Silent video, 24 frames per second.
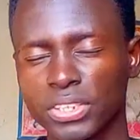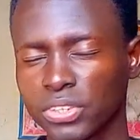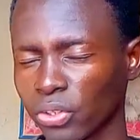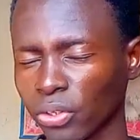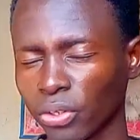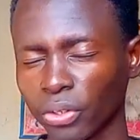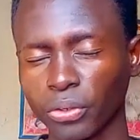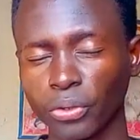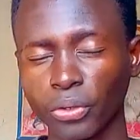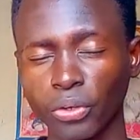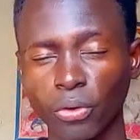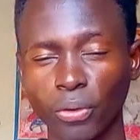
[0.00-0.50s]

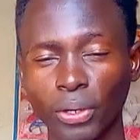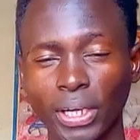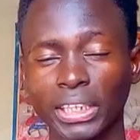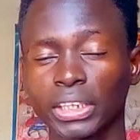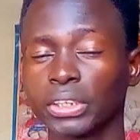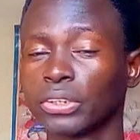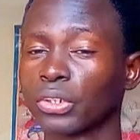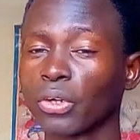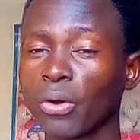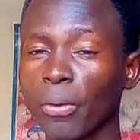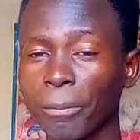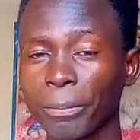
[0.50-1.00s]
So you know
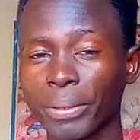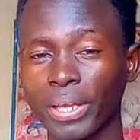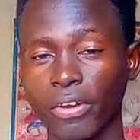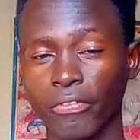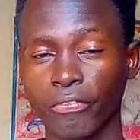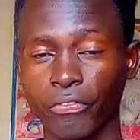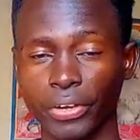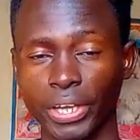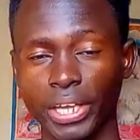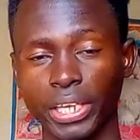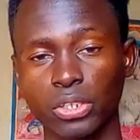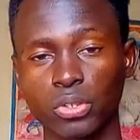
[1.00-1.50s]
what? Don't be
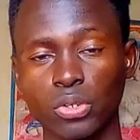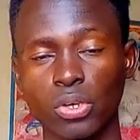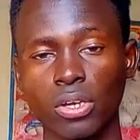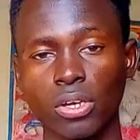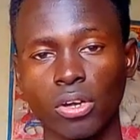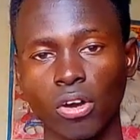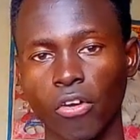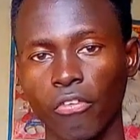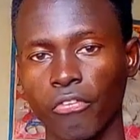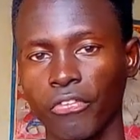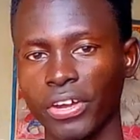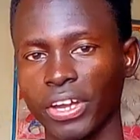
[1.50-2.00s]
afraid
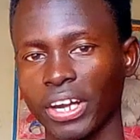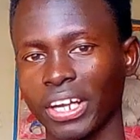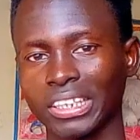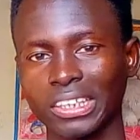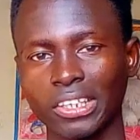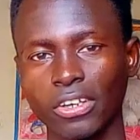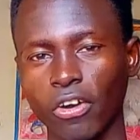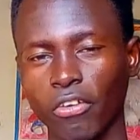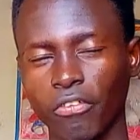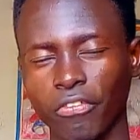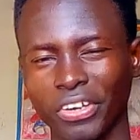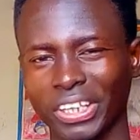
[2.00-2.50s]

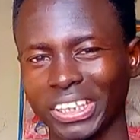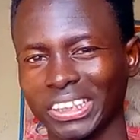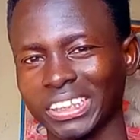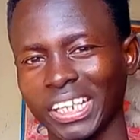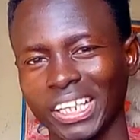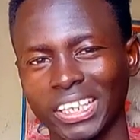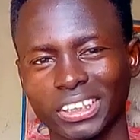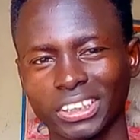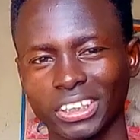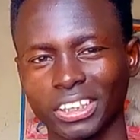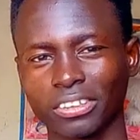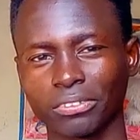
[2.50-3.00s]
of
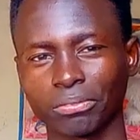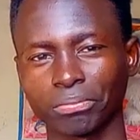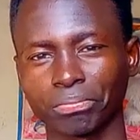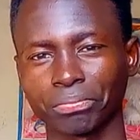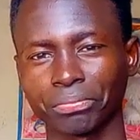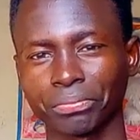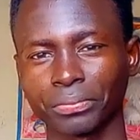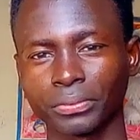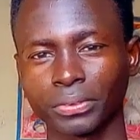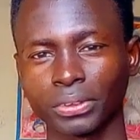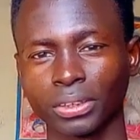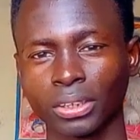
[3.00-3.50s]
rejection,
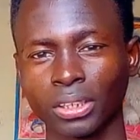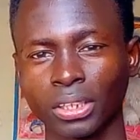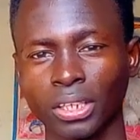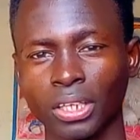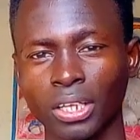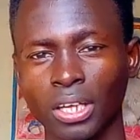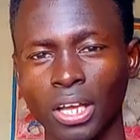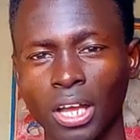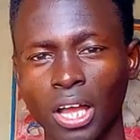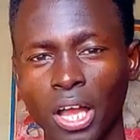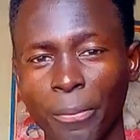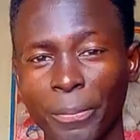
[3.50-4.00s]

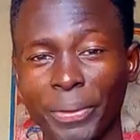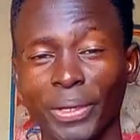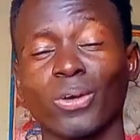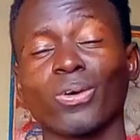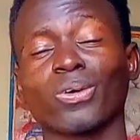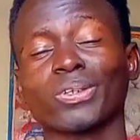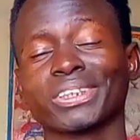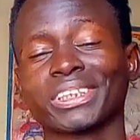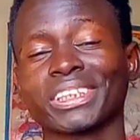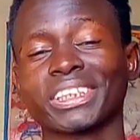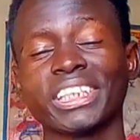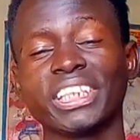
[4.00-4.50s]

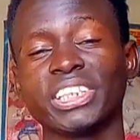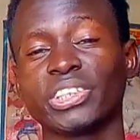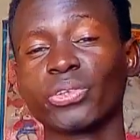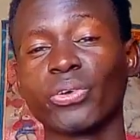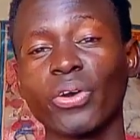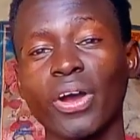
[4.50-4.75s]
because